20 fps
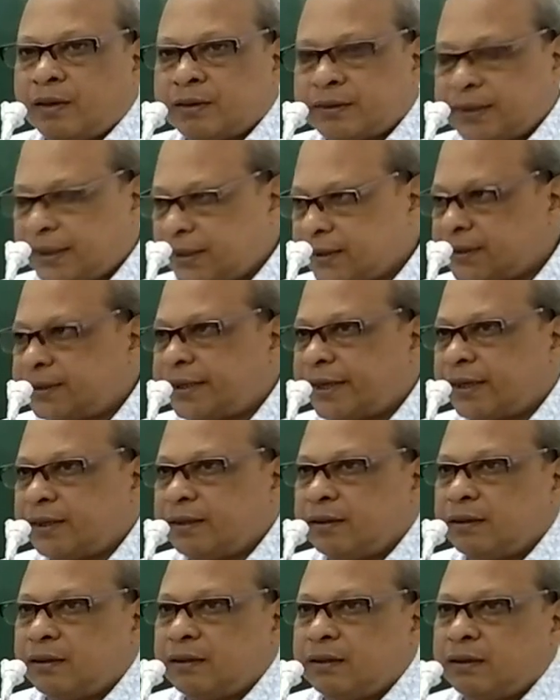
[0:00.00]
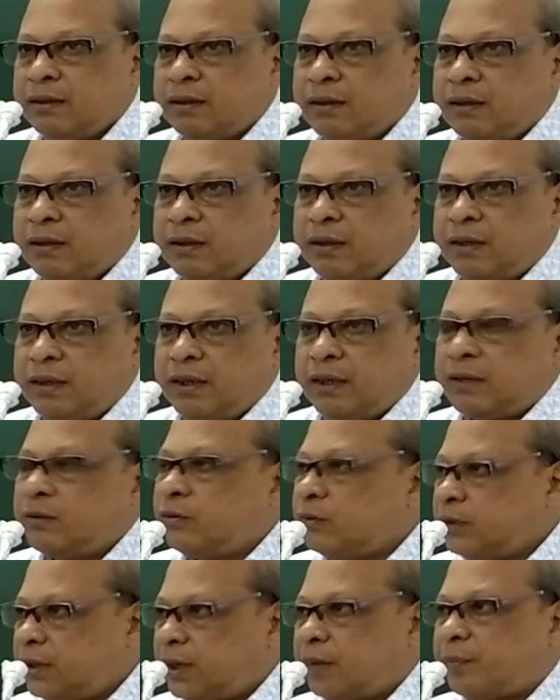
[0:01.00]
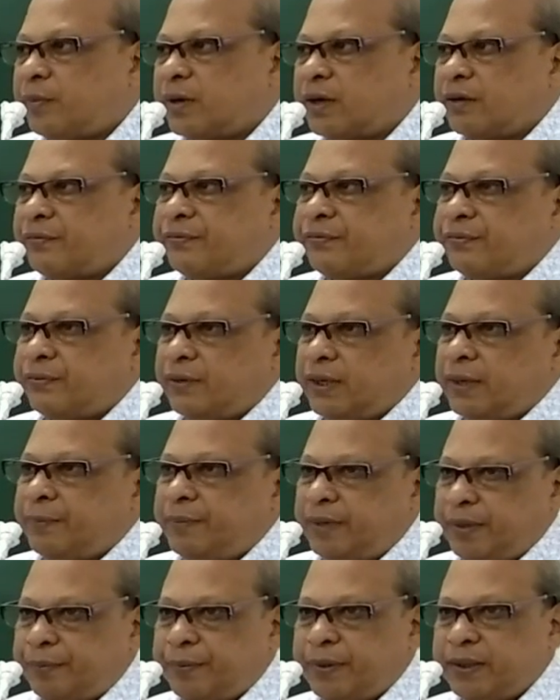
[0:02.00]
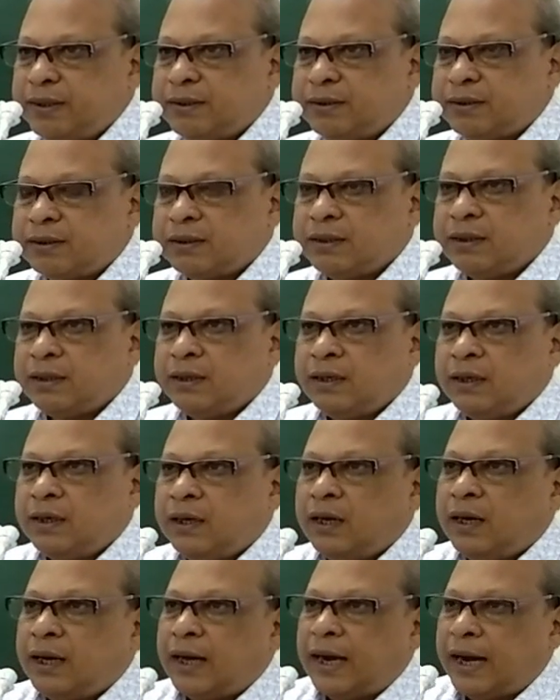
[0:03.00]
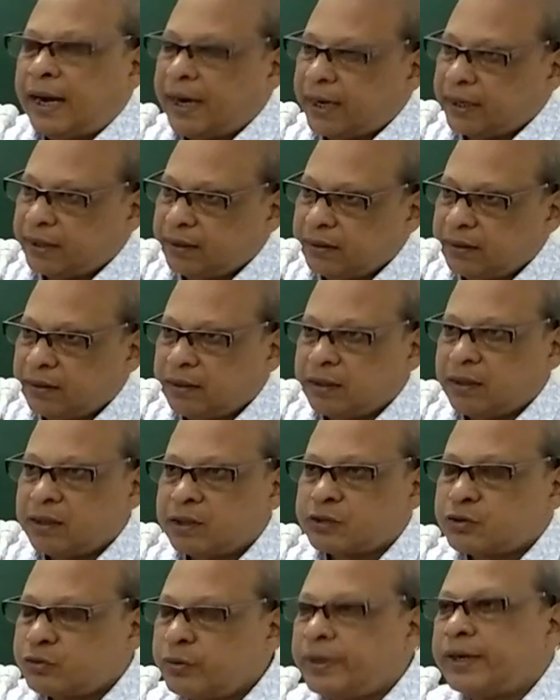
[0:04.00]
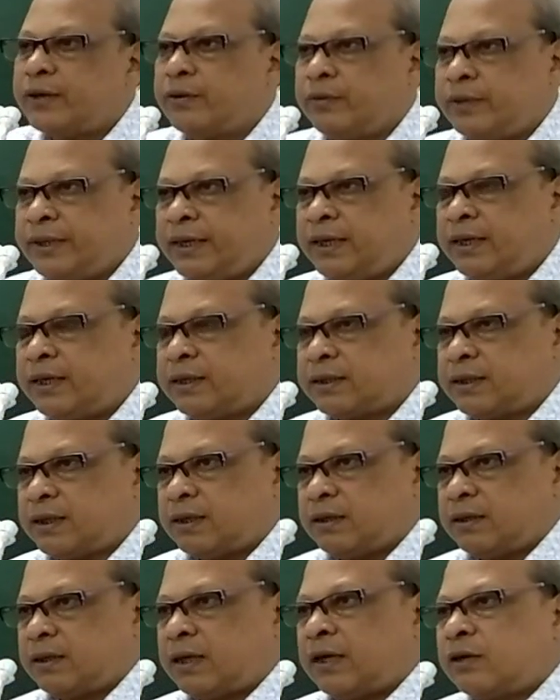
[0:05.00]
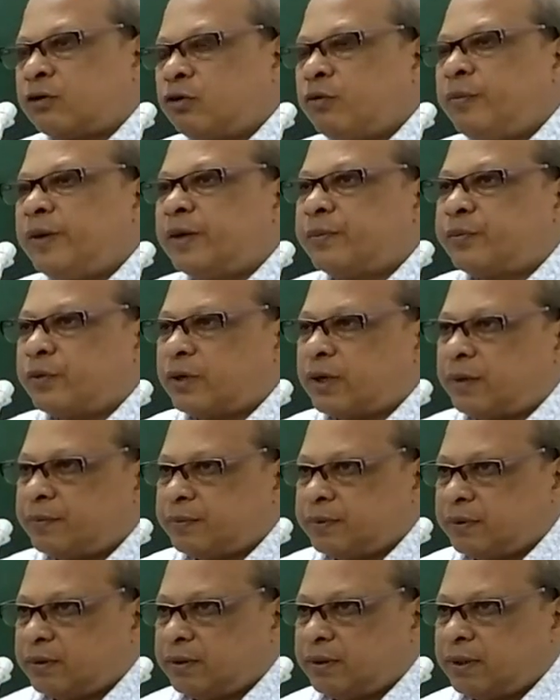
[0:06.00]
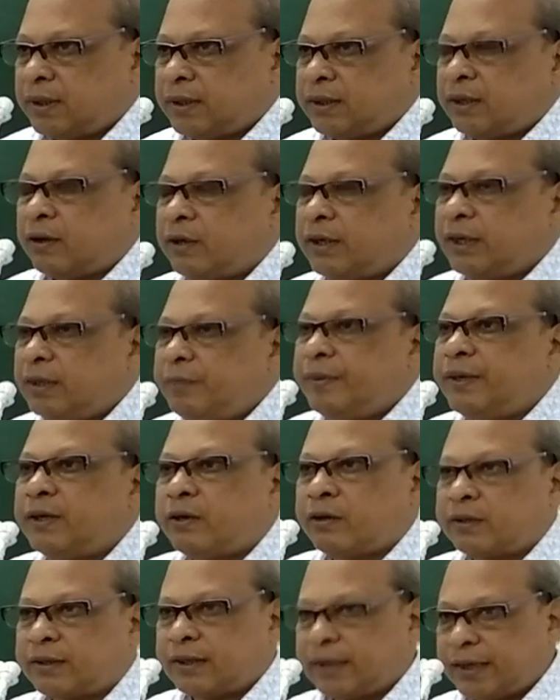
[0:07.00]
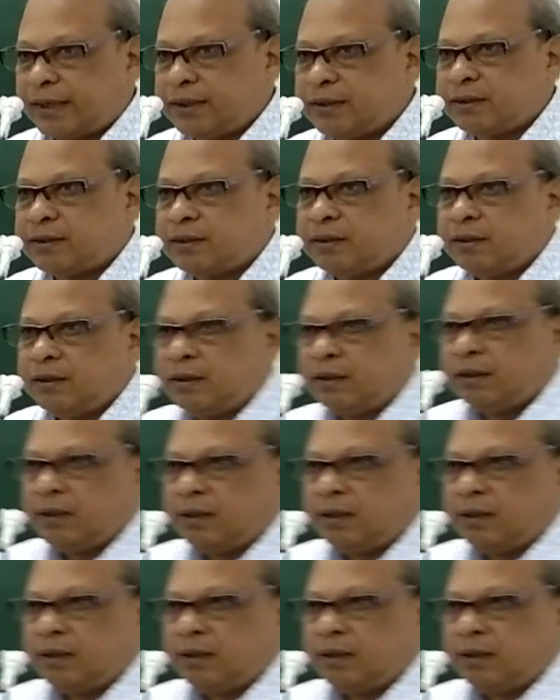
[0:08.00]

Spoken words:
Since then, a good number of FDPs and student orientation and grooming program had already been organized